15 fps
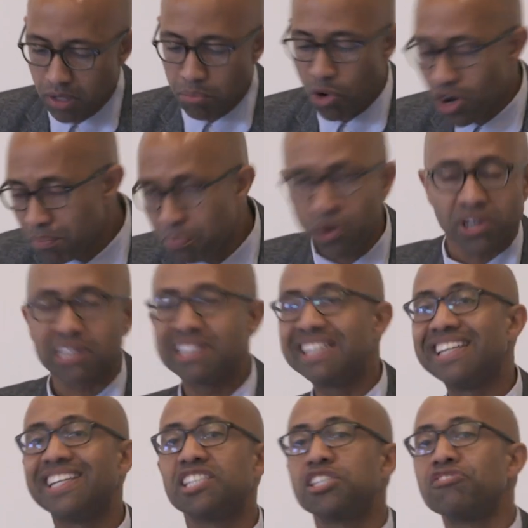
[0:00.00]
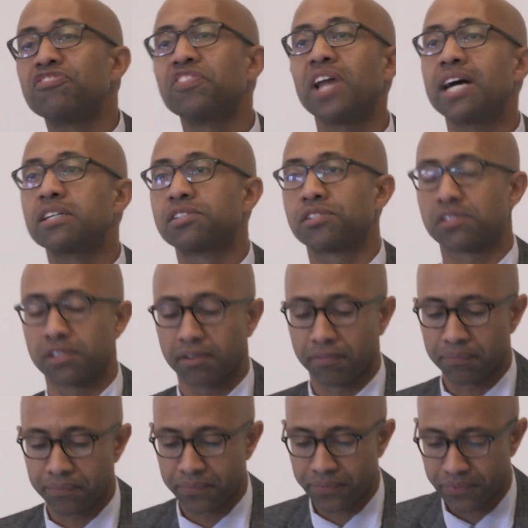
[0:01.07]
More importantly, it is in flux.
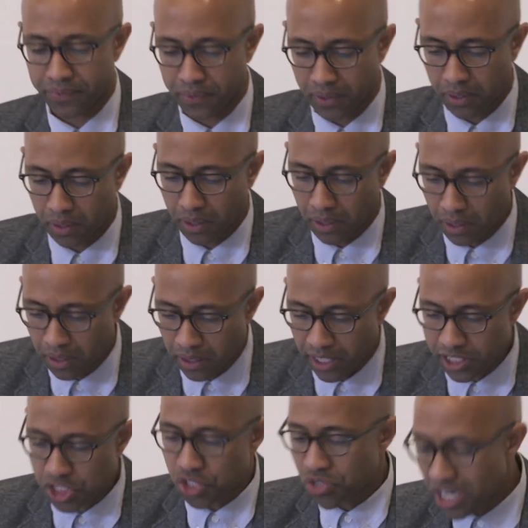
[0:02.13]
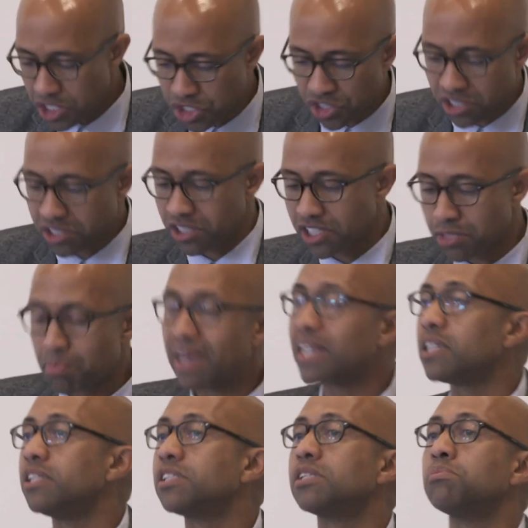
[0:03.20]
Its structures, its
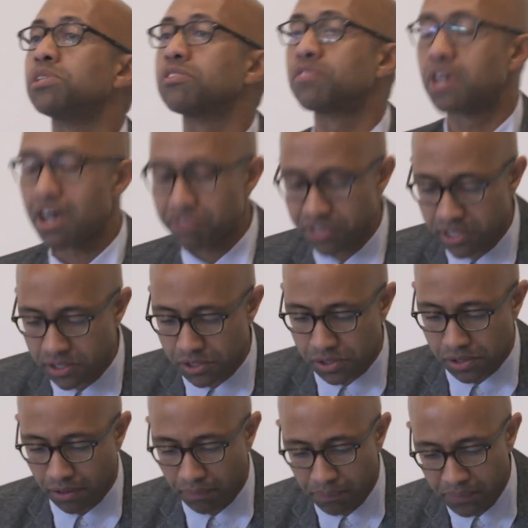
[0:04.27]
mechanisms of governance